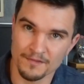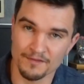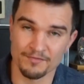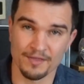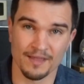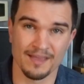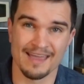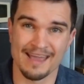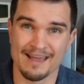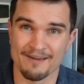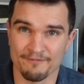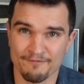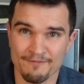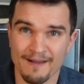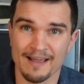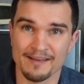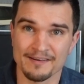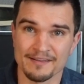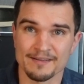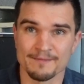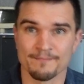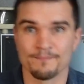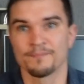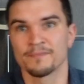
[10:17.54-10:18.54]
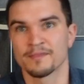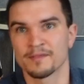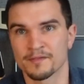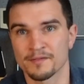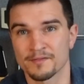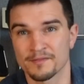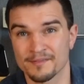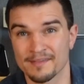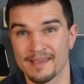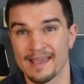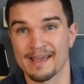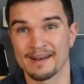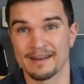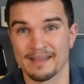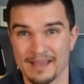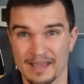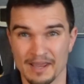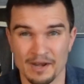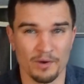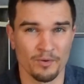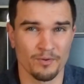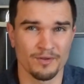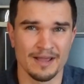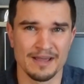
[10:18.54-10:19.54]
They can't find it, scan it,
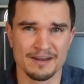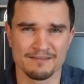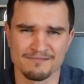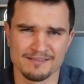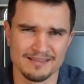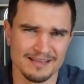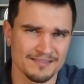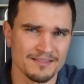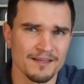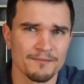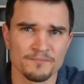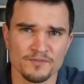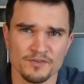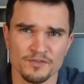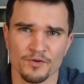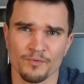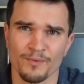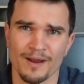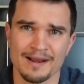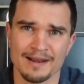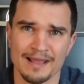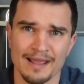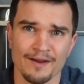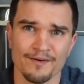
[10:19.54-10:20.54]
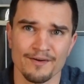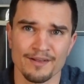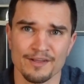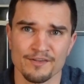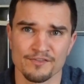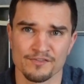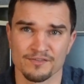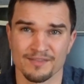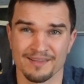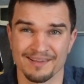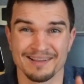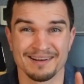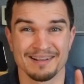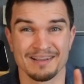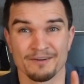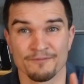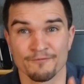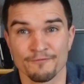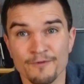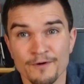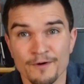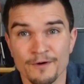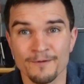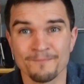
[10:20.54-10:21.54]
and it'll kind of get them to the right area so they can
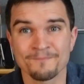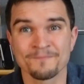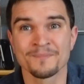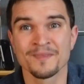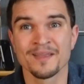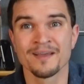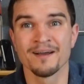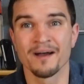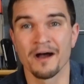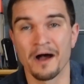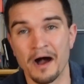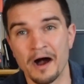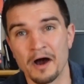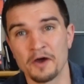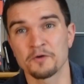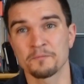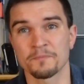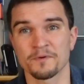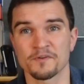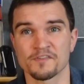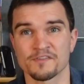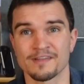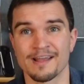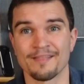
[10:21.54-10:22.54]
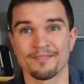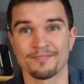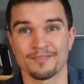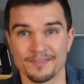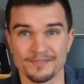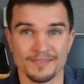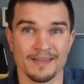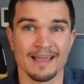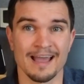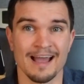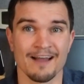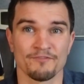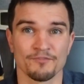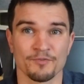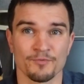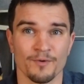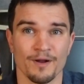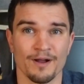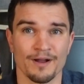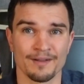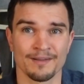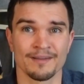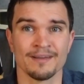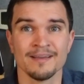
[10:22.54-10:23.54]
confirm 100% that they have the
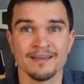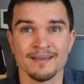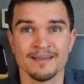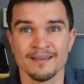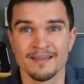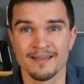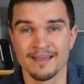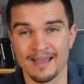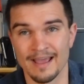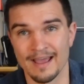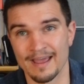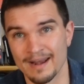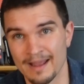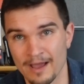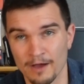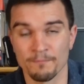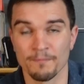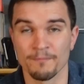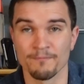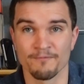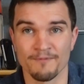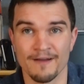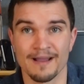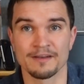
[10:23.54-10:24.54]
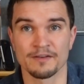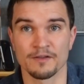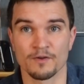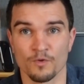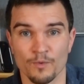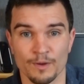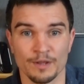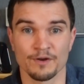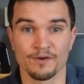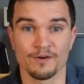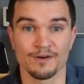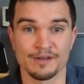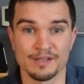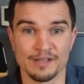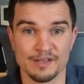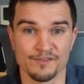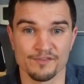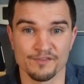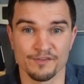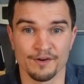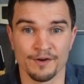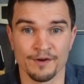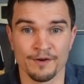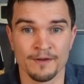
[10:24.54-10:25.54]
rug and help them find it quicker and
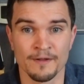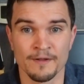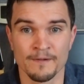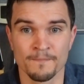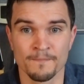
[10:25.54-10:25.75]
easier.